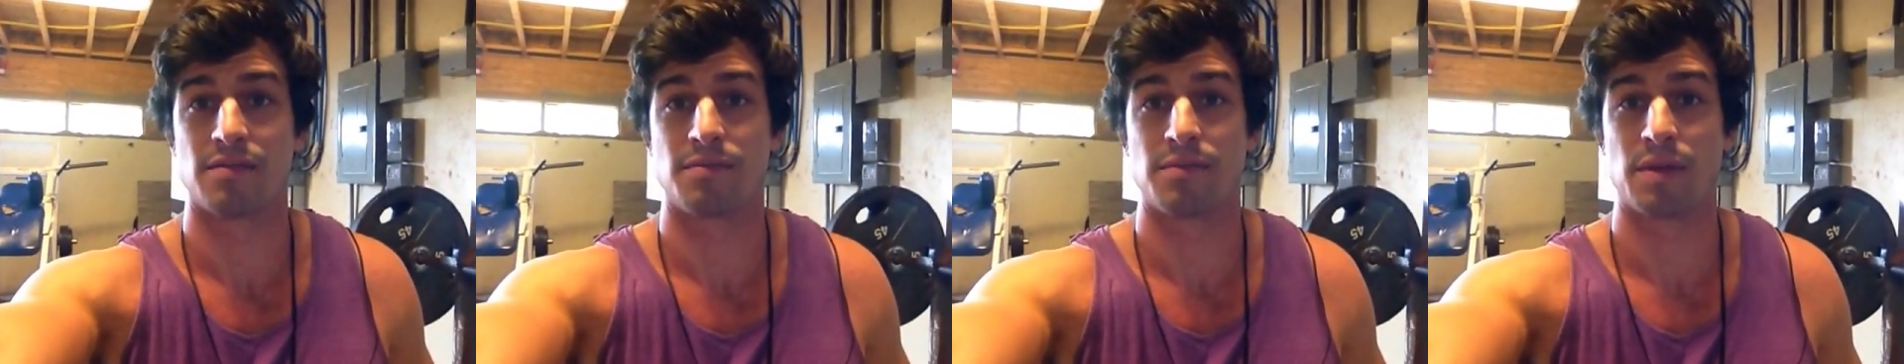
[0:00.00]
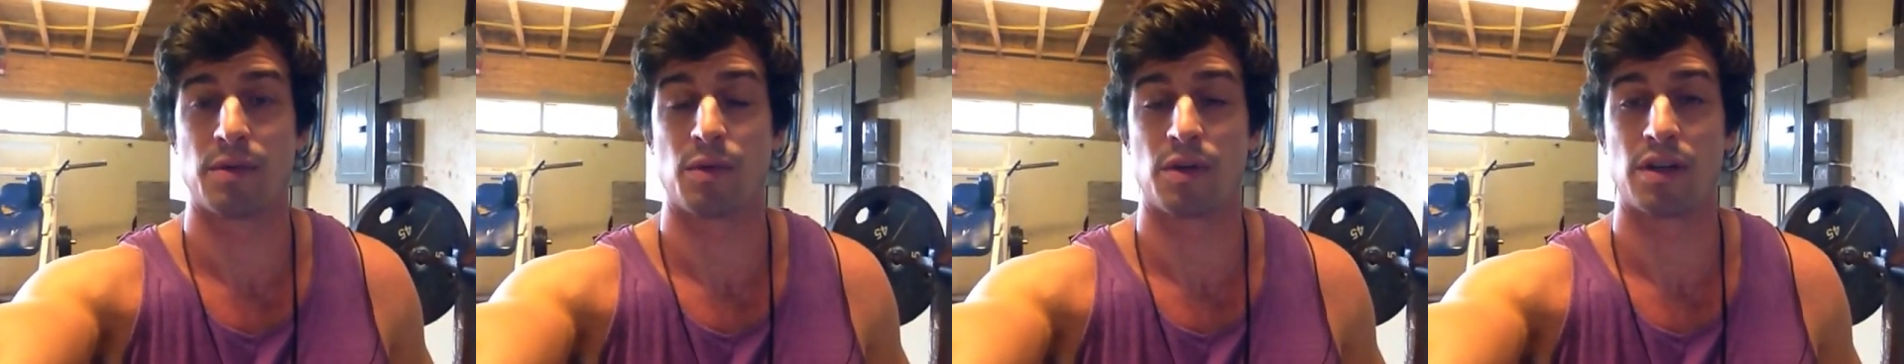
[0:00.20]

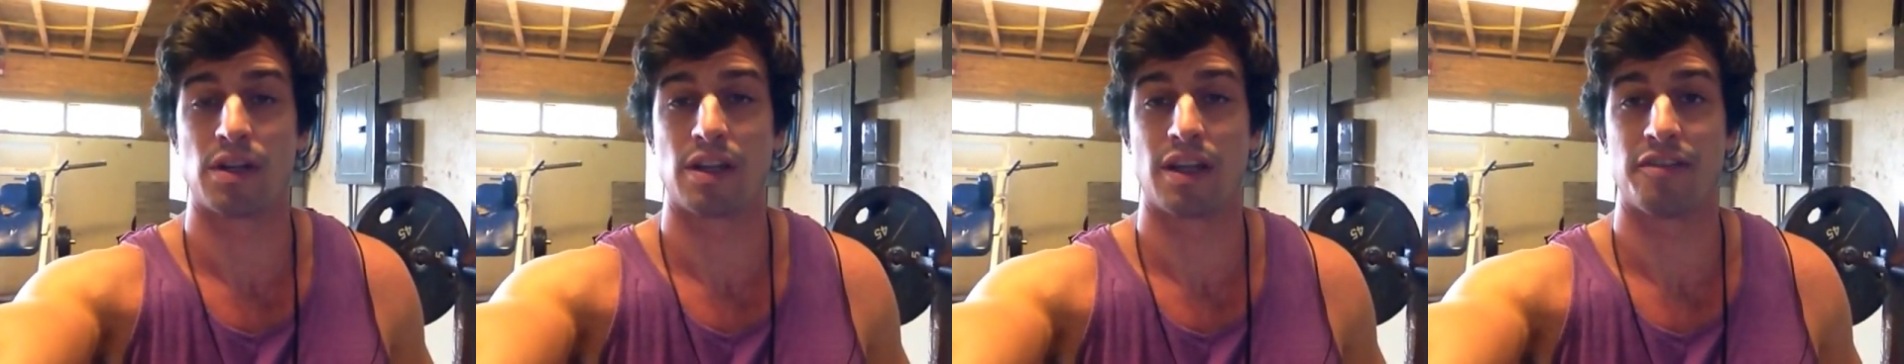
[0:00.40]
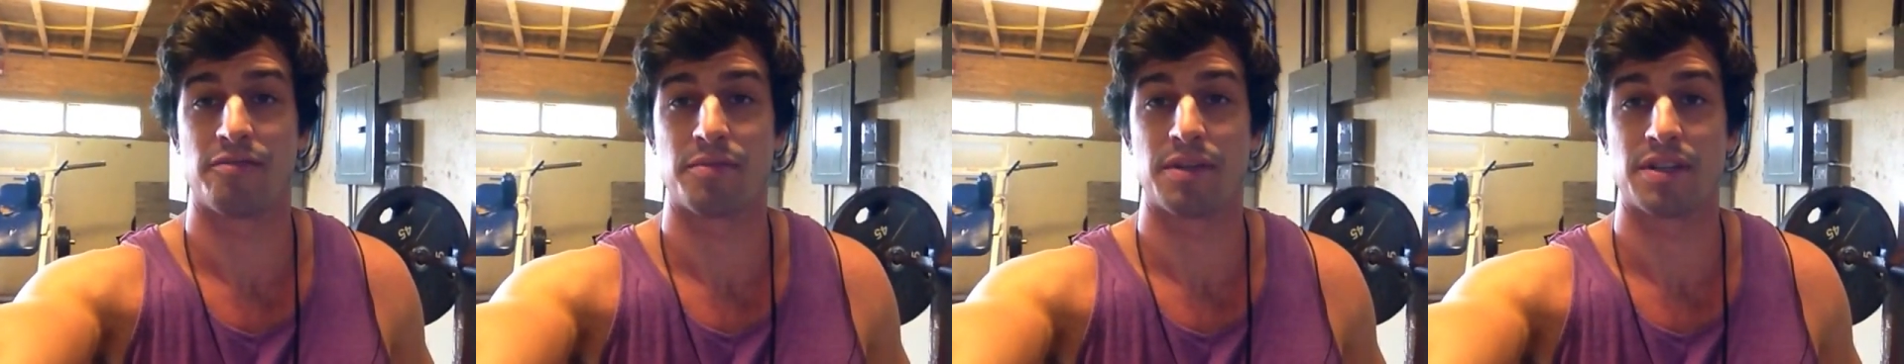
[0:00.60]
my Word to
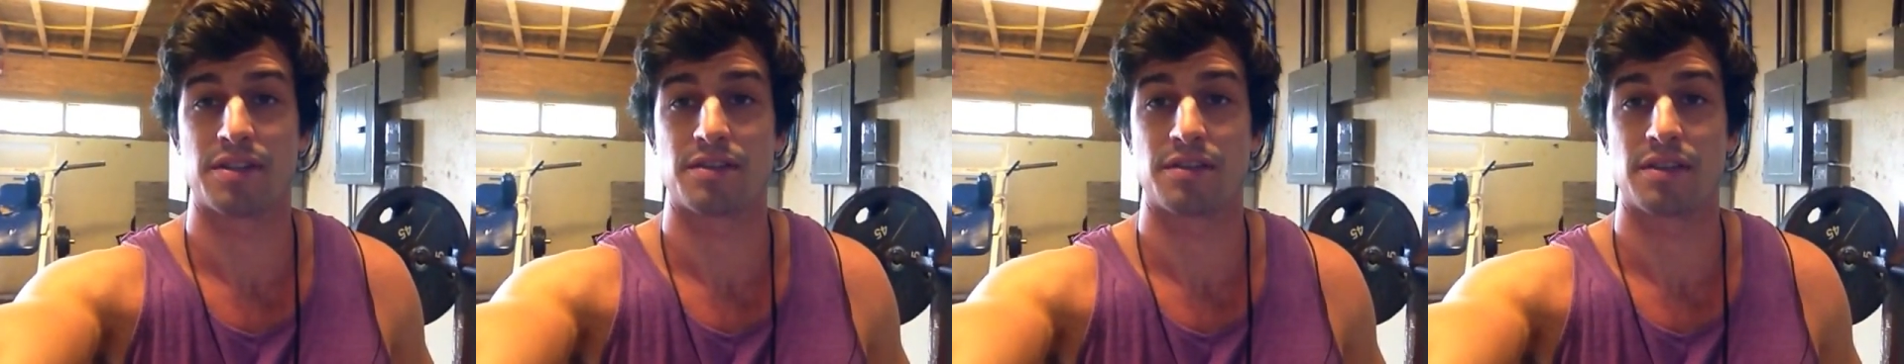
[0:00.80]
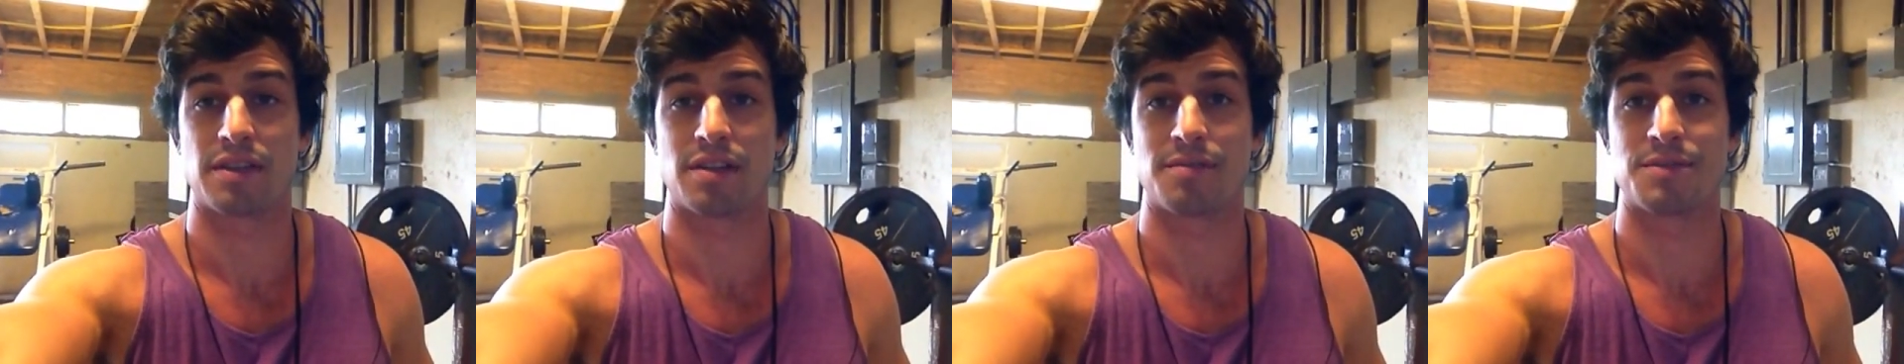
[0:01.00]
Life
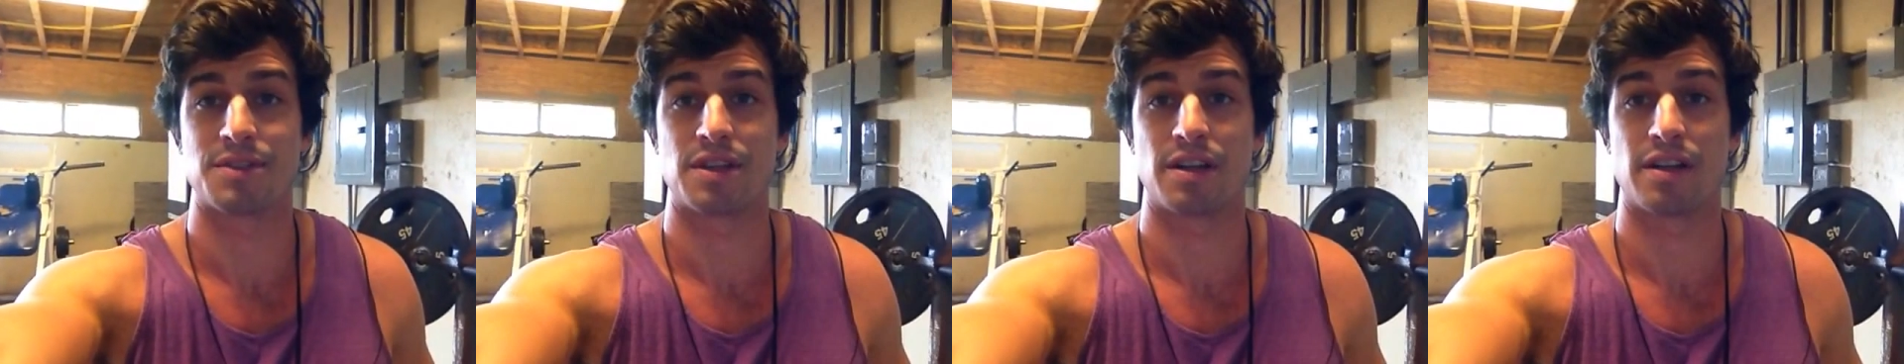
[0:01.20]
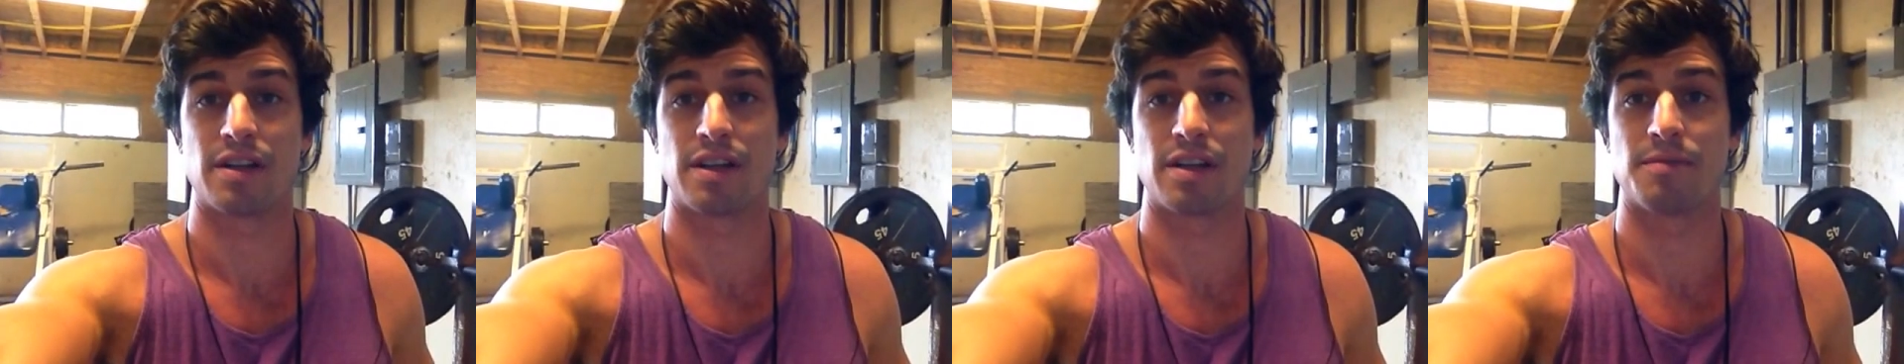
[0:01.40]
ministry that I'm
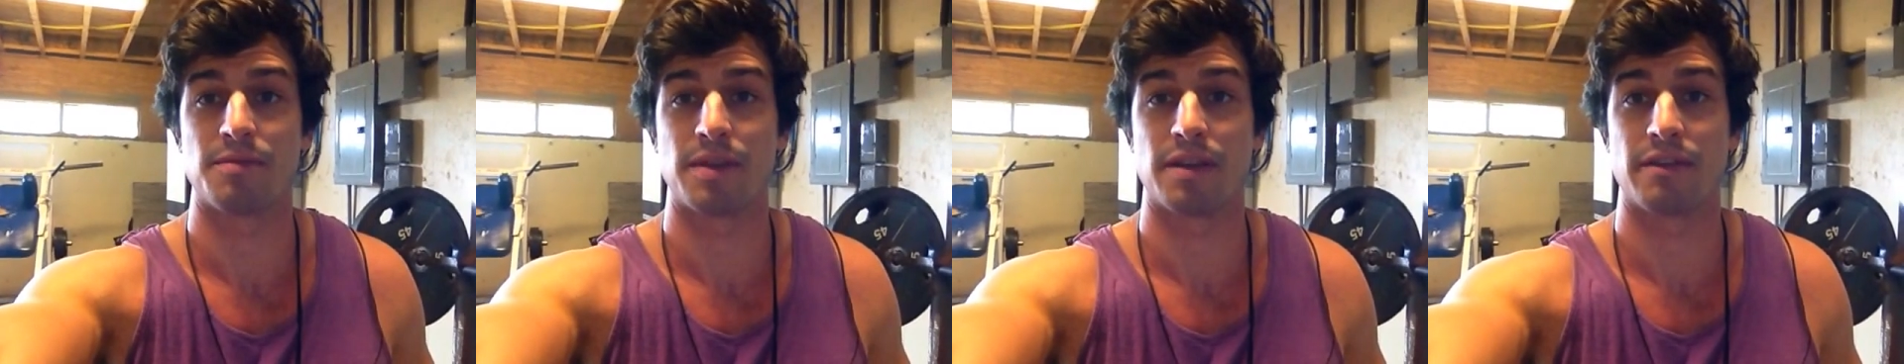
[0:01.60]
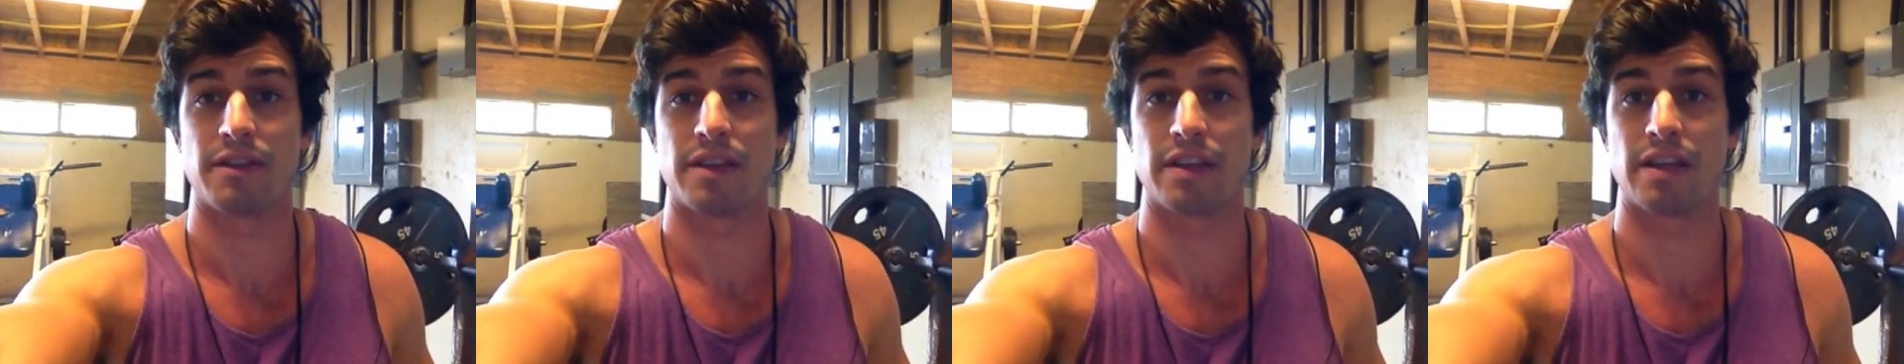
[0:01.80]
starting up
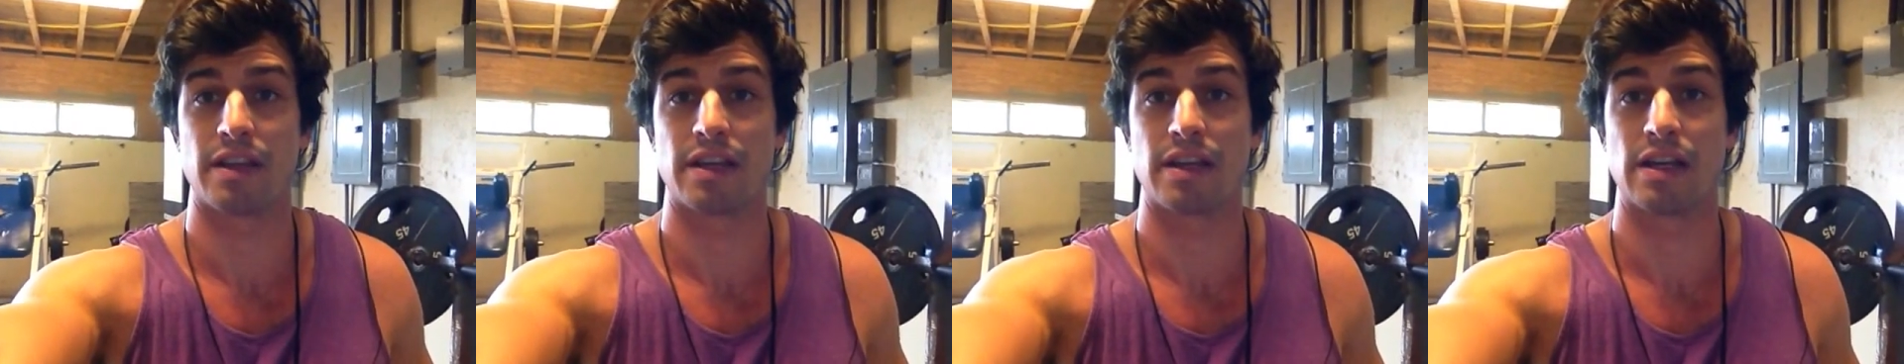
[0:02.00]
and everything.